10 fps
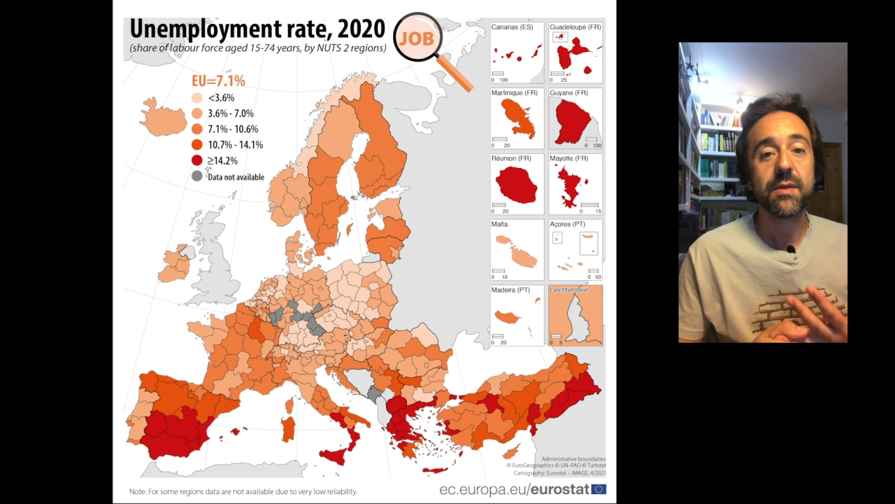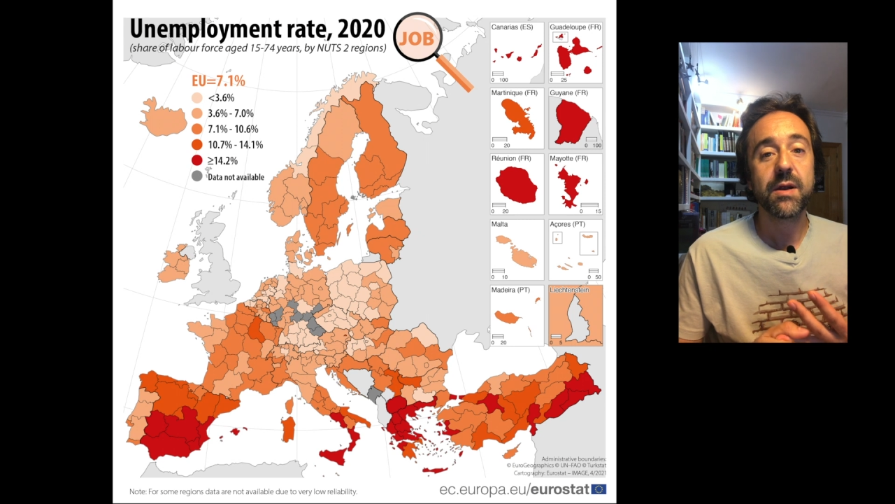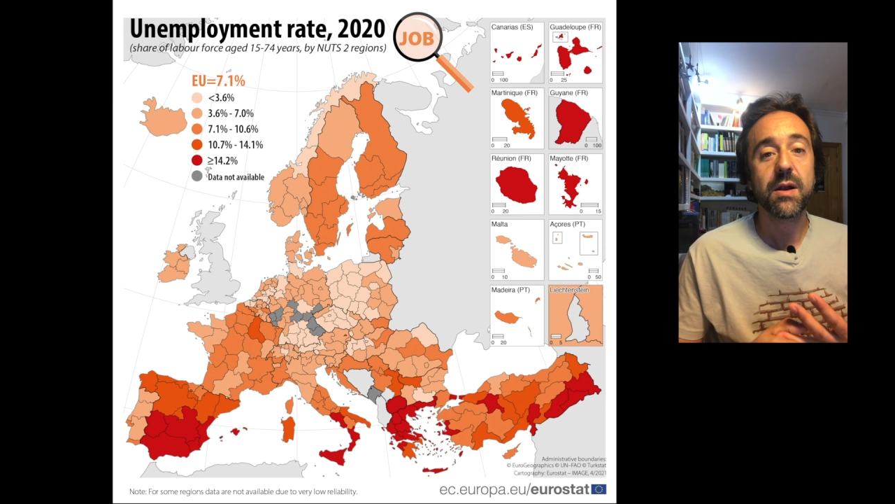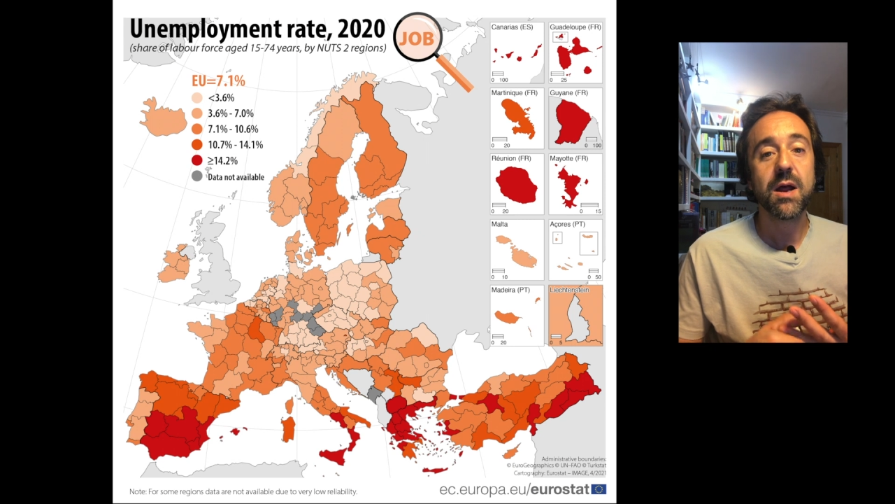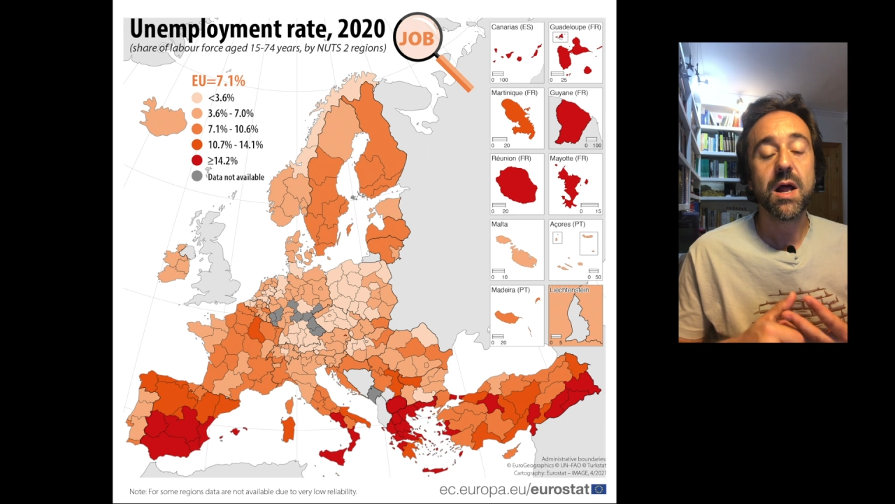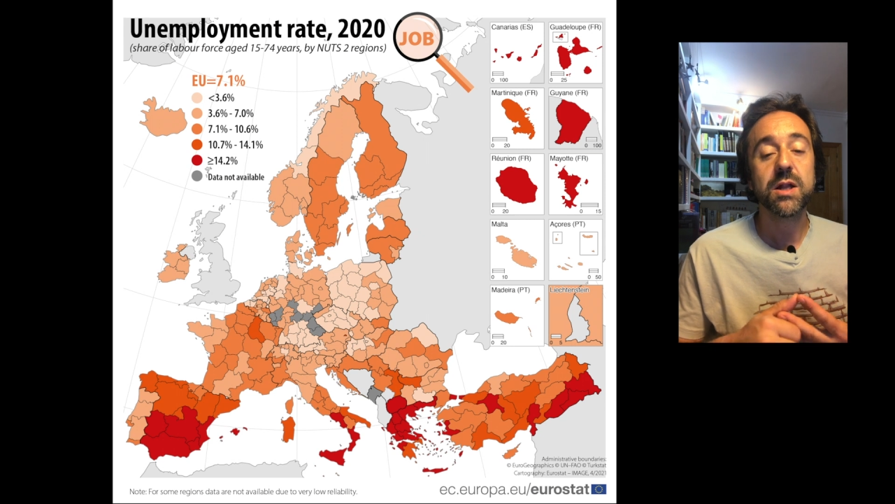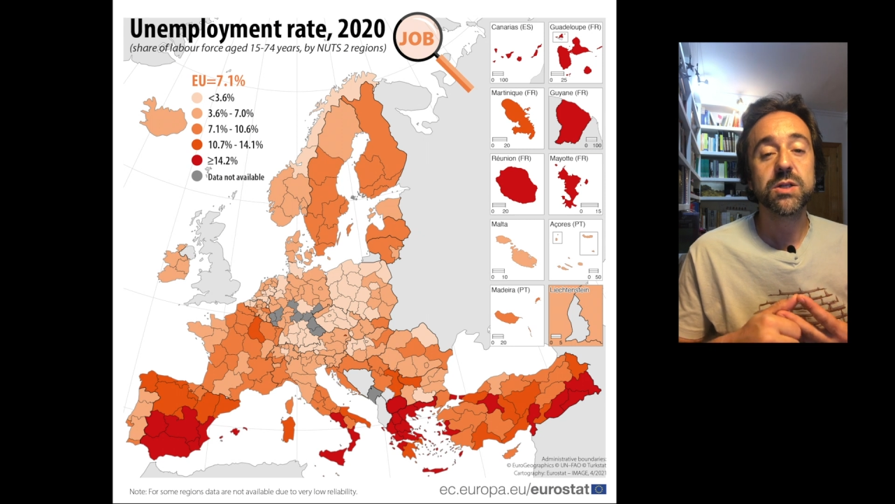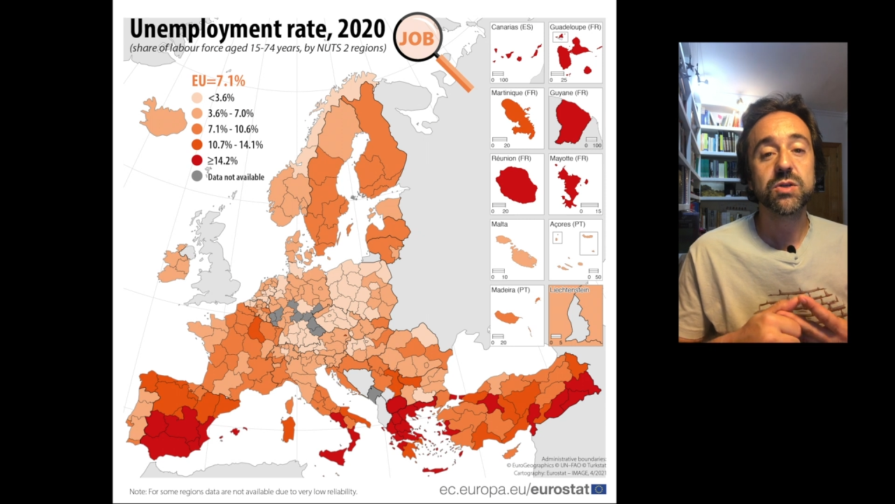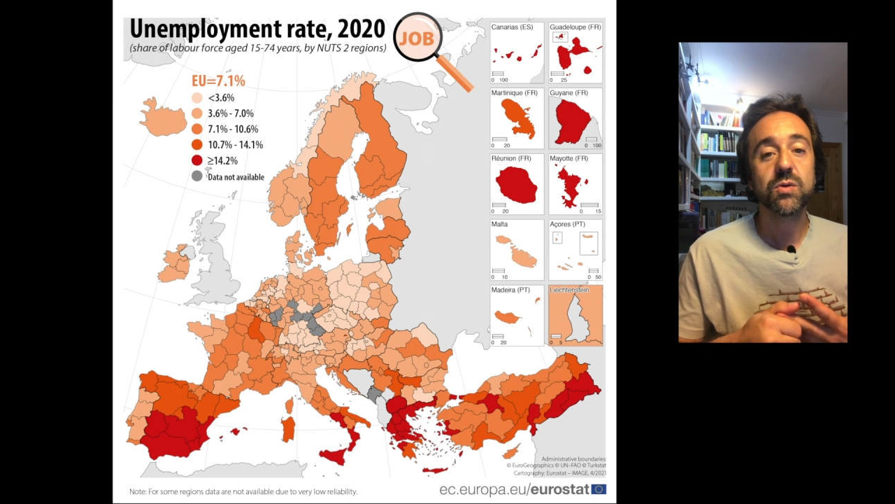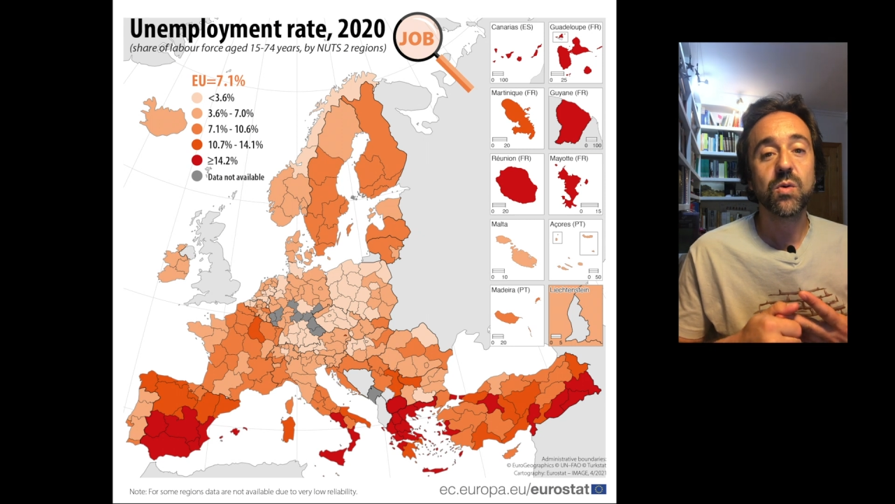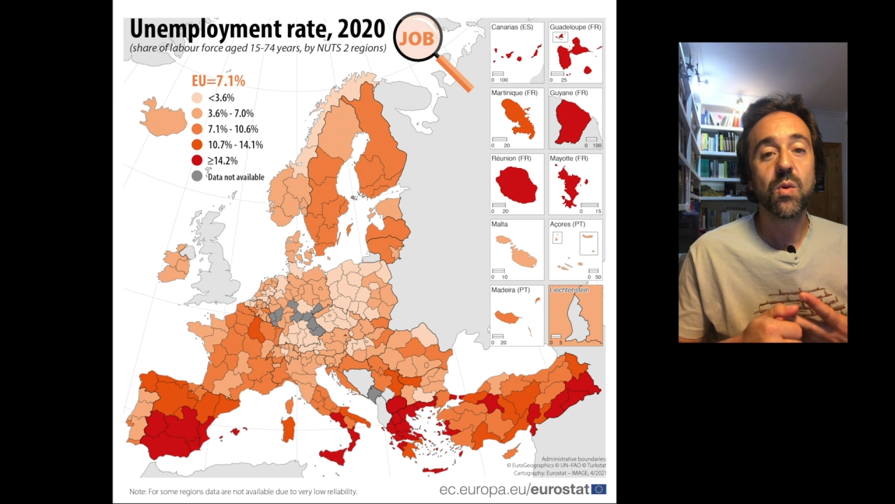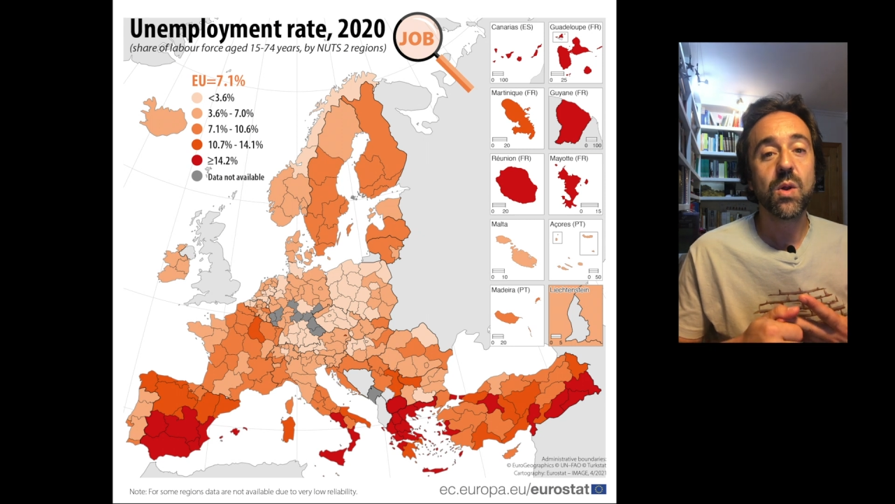there are also a